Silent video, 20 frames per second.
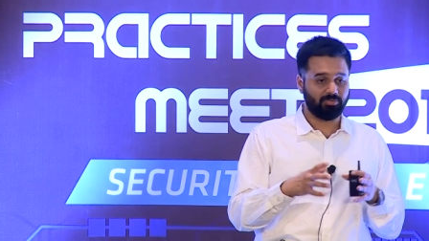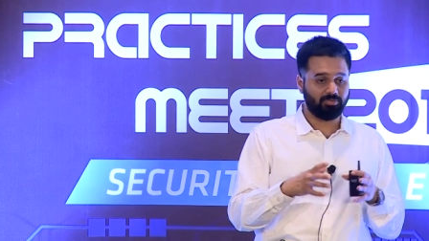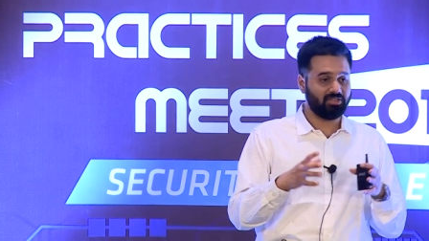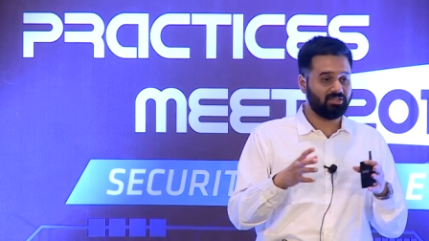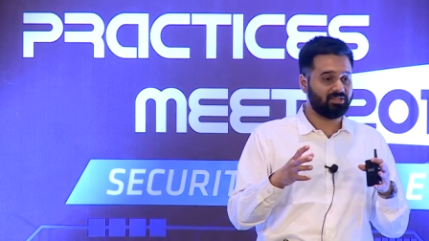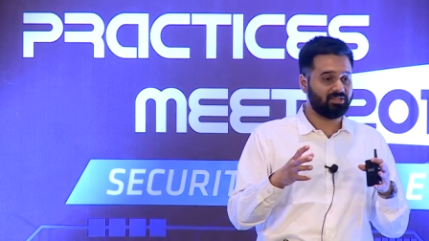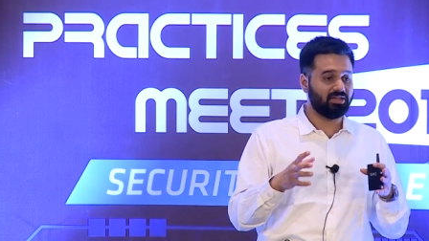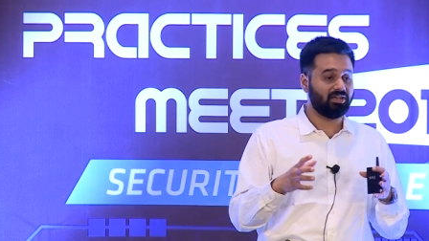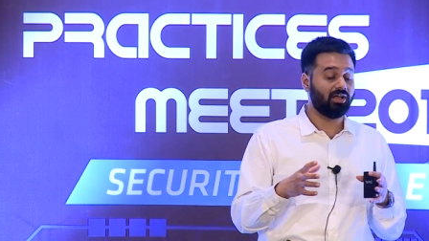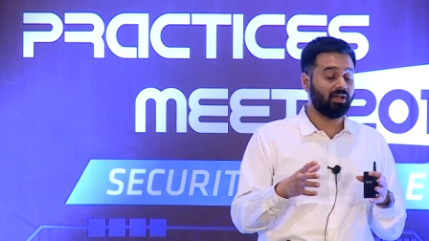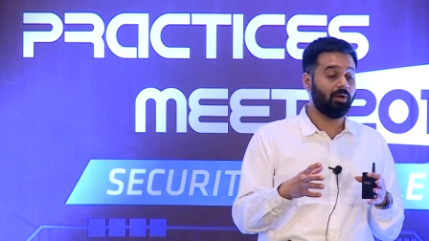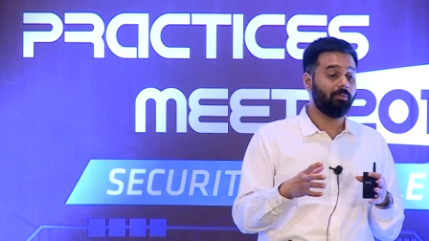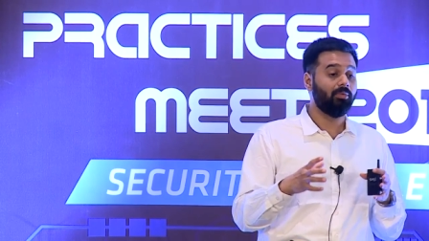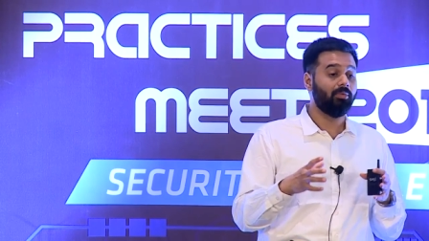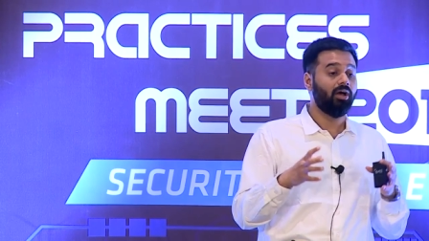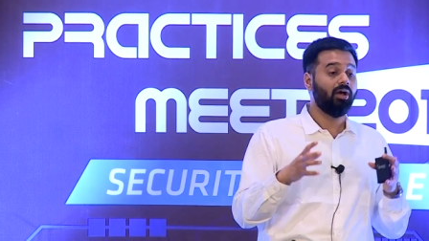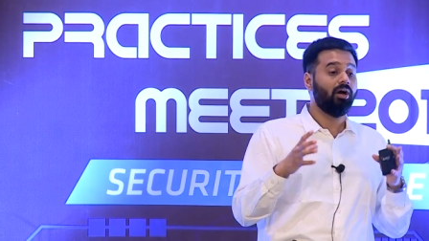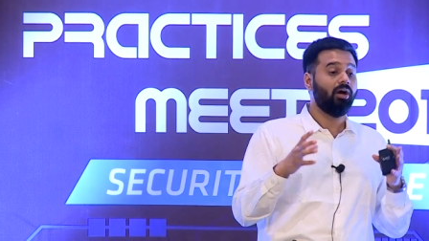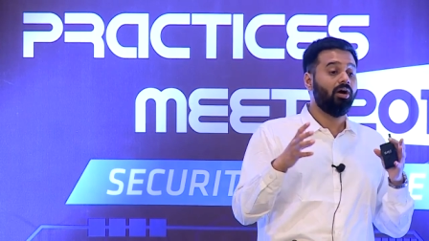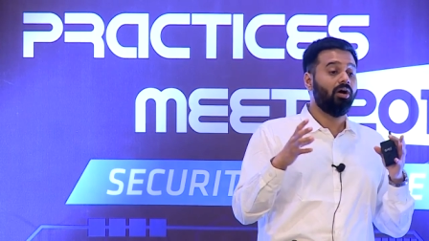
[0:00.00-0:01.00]
Please read up
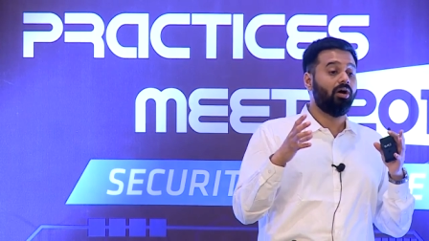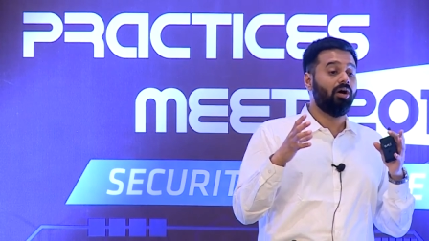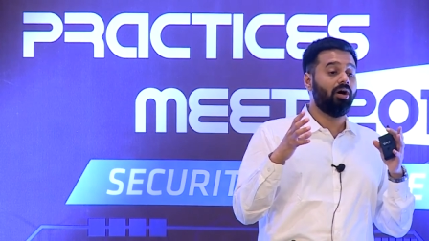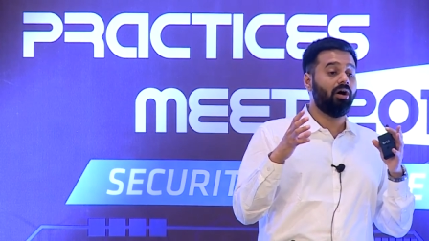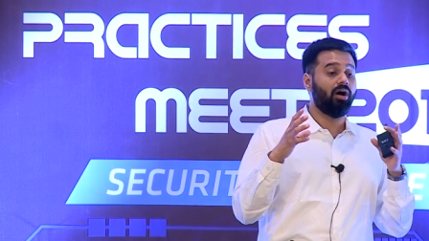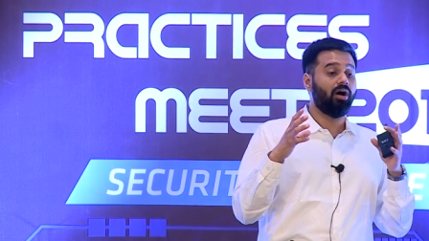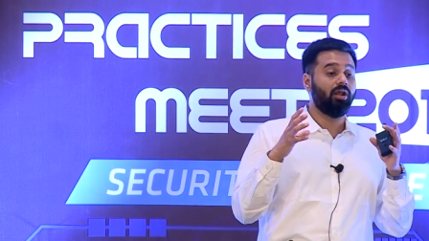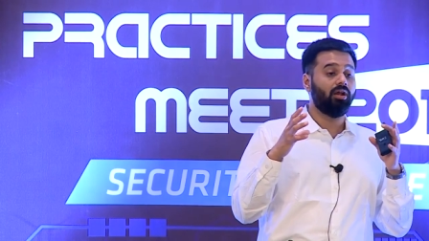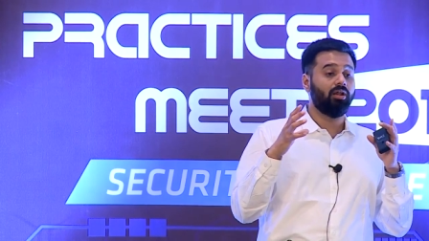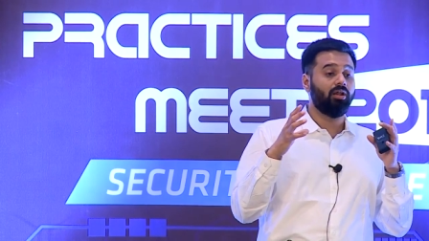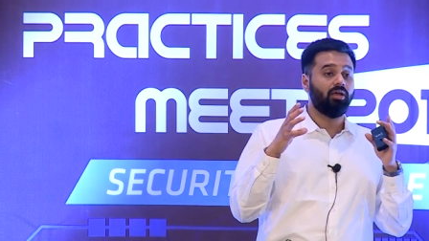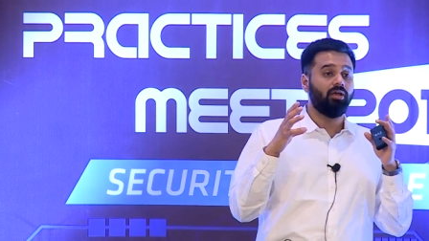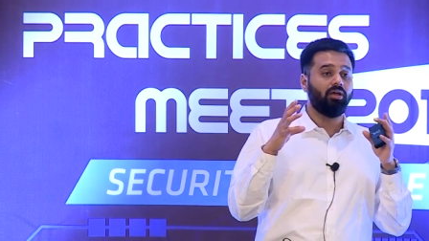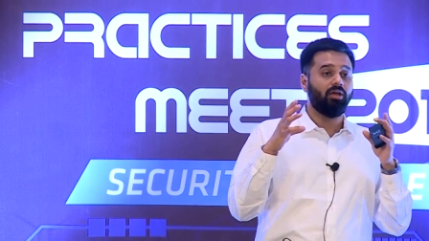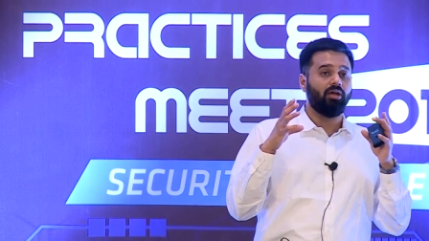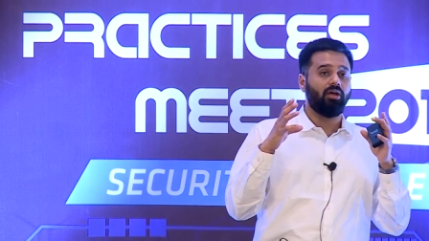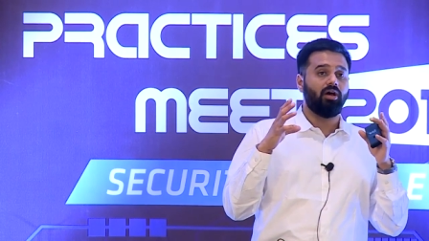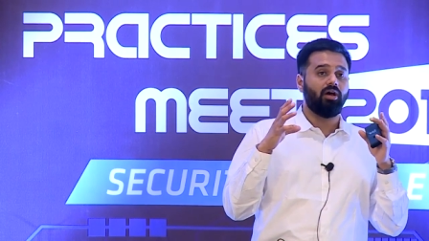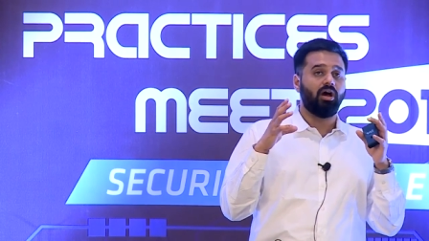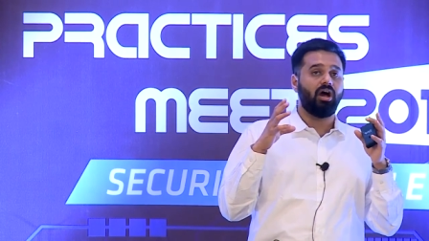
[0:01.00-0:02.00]
on
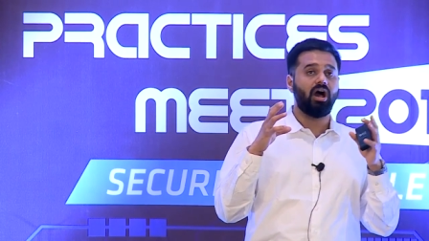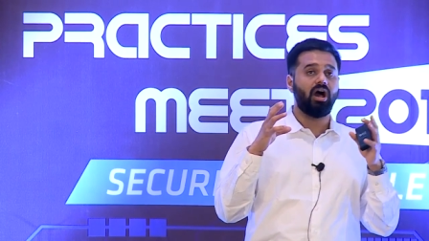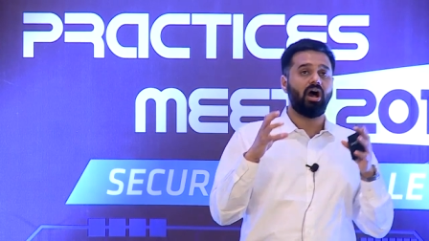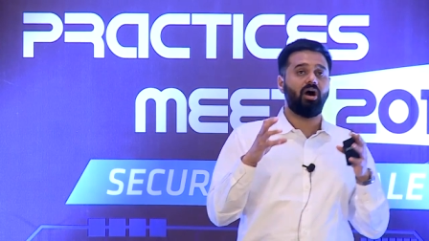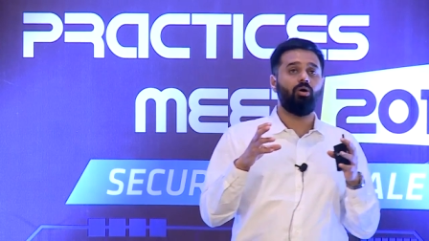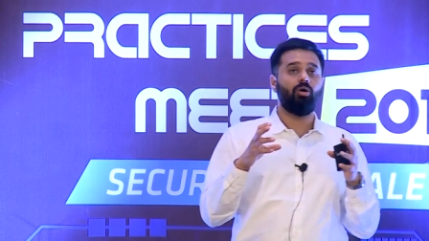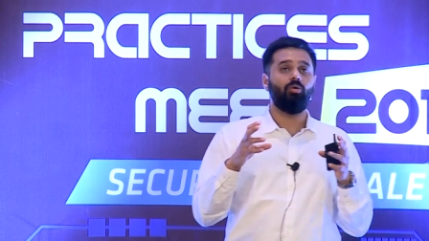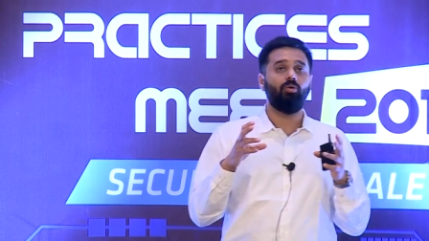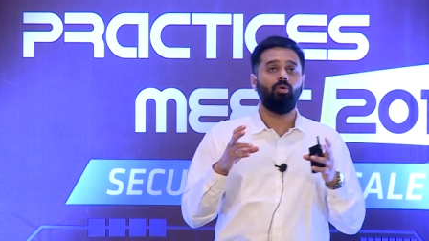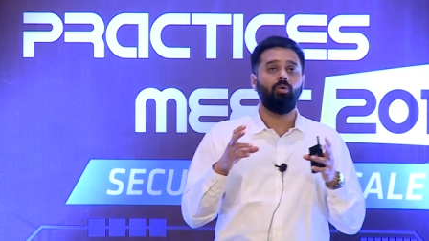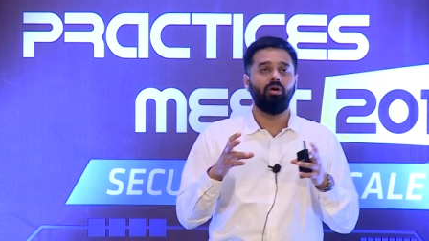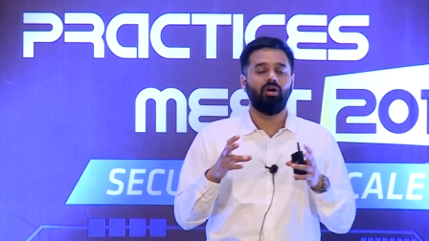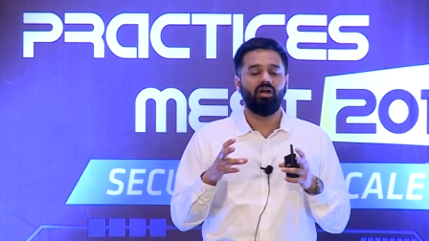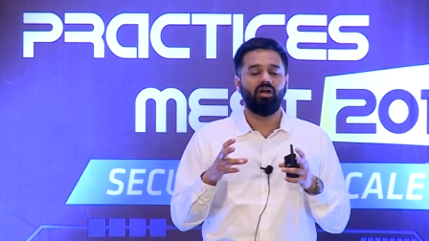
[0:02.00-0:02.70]
how